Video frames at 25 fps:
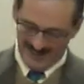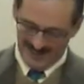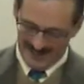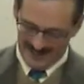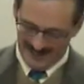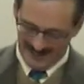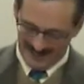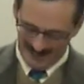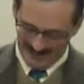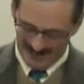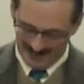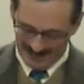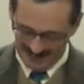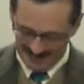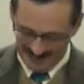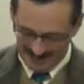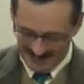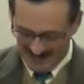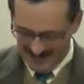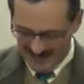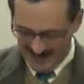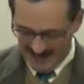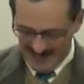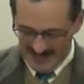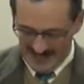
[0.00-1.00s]
Oh,
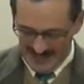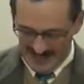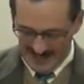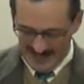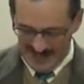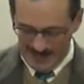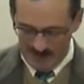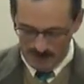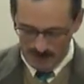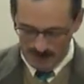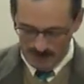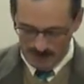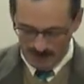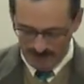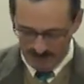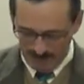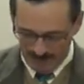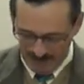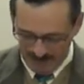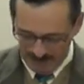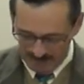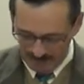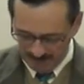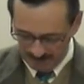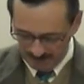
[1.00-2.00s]
a bit of
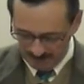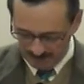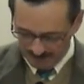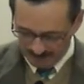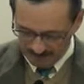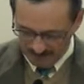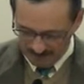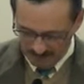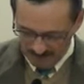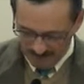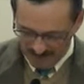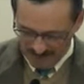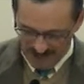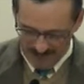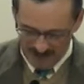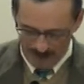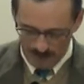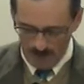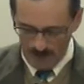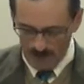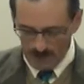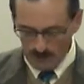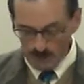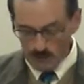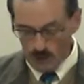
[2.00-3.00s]
fun.
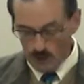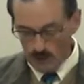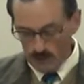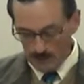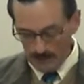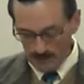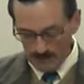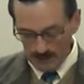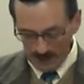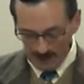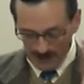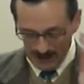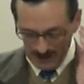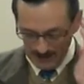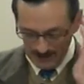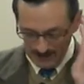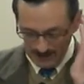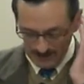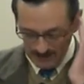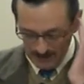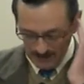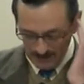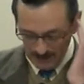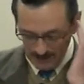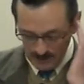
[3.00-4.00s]
Anyway, the Roman
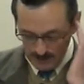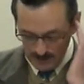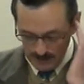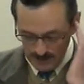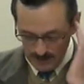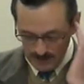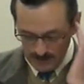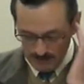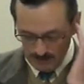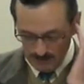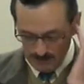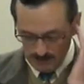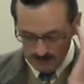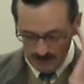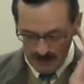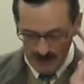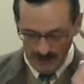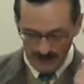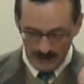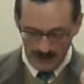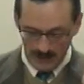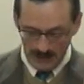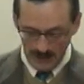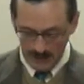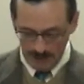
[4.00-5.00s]
period goes
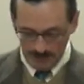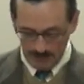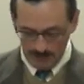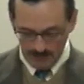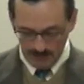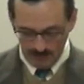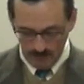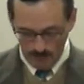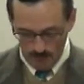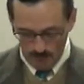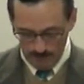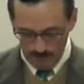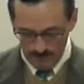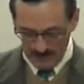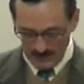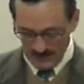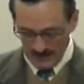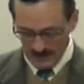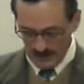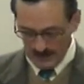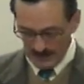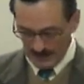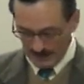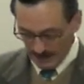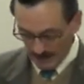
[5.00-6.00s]
right on up to 4
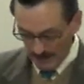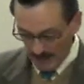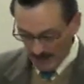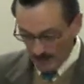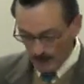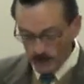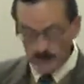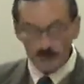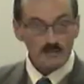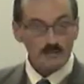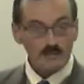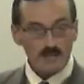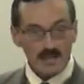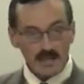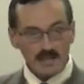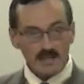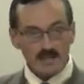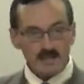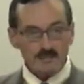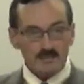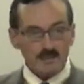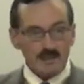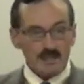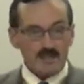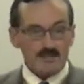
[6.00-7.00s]
BC, and then the New
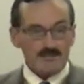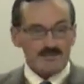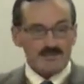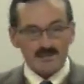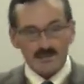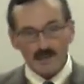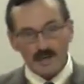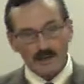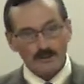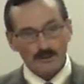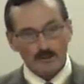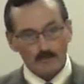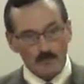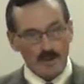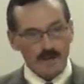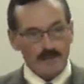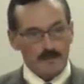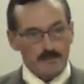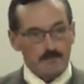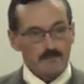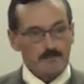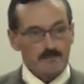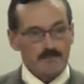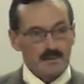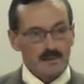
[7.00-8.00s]
Testament is
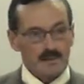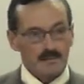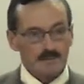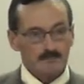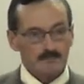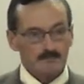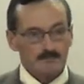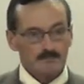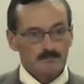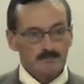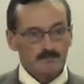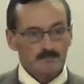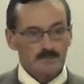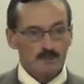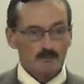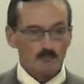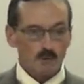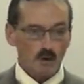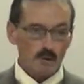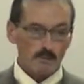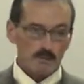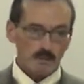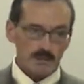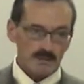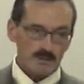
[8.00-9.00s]
underway.
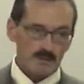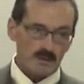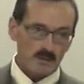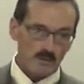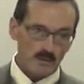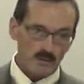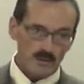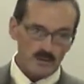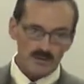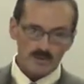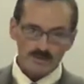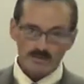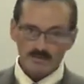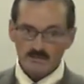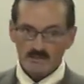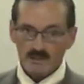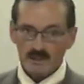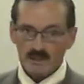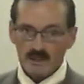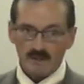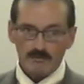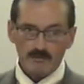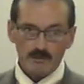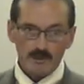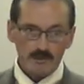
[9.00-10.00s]
The Romans, of course,
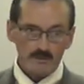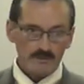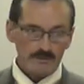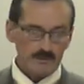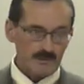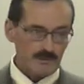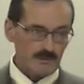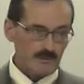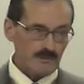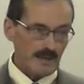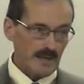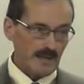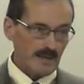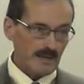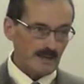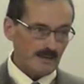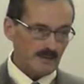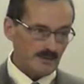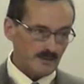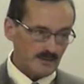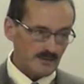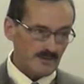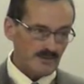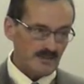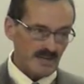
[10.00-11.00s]
governed
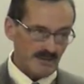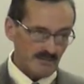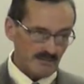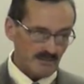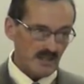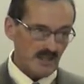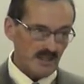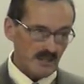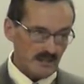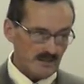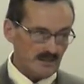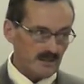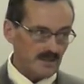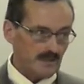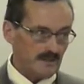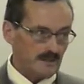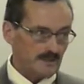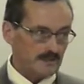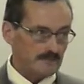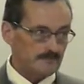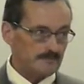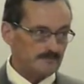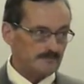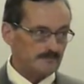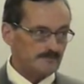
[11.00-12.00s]
Judea until 70
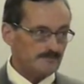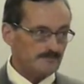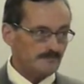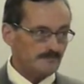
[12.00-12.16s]
AD.